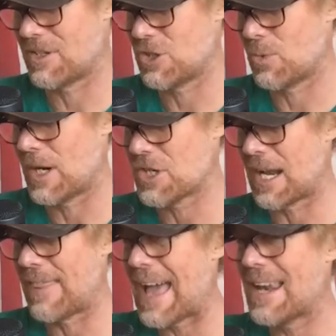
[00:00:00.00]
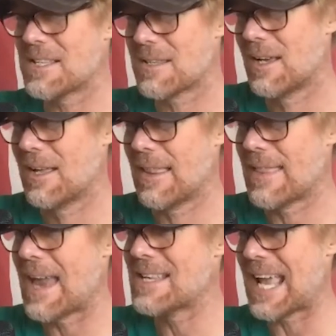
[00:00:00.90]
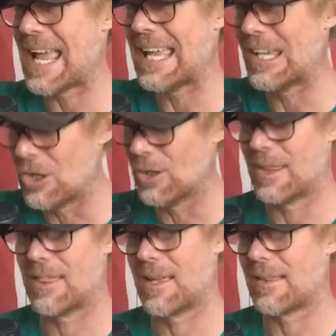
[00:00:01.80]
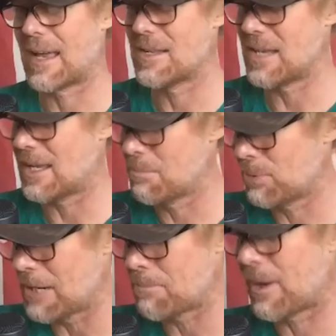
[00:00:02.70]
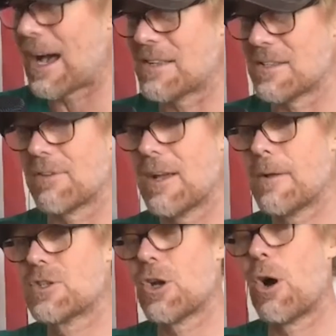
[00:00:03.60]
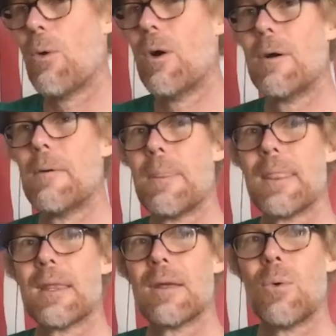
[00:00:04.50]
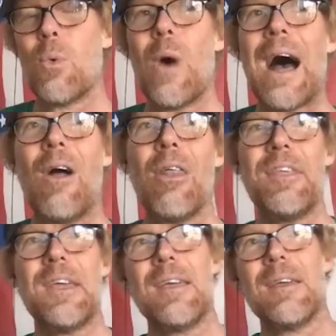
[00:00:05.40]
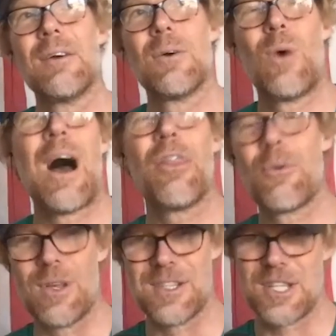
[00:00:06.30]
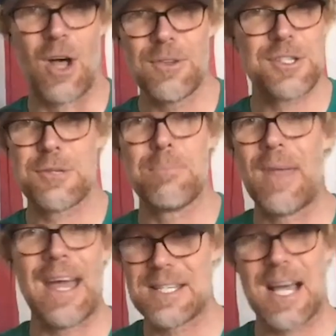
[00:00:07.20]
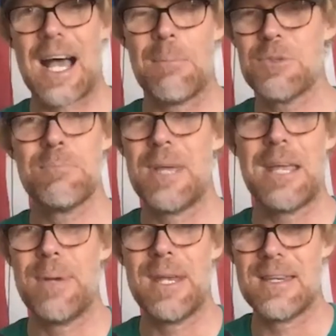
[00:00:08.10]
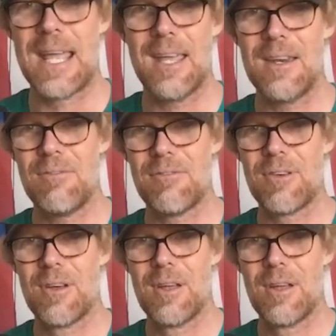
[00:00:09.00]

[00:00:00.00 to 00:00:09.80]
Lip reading: situation. And that is That is a good thing. That is a complete positive. So while the results at times may be negative,